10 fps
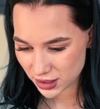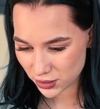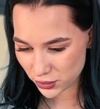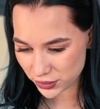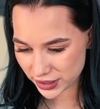
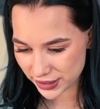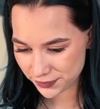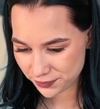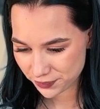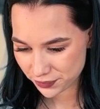Okay.
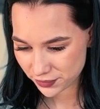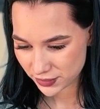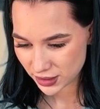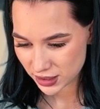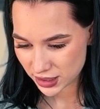
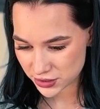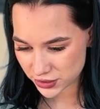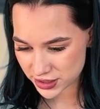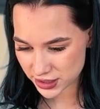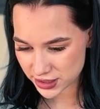As you
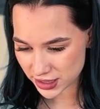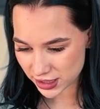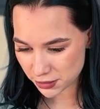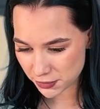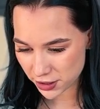can see, it's not
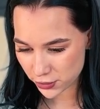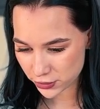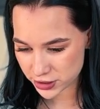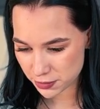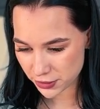that many
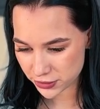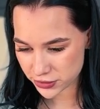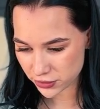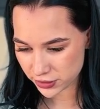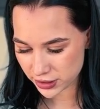currency pairs
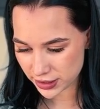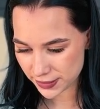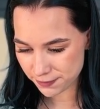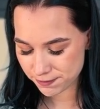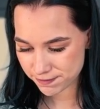on
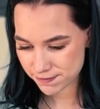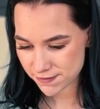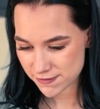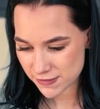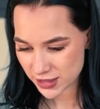the
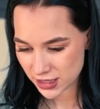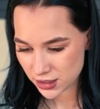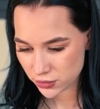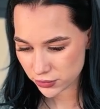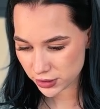
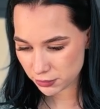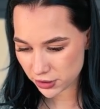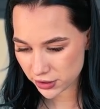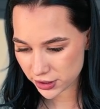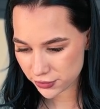real
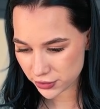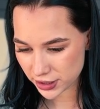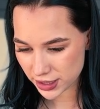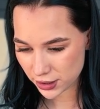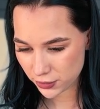market for
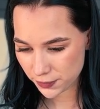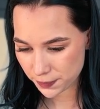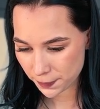now.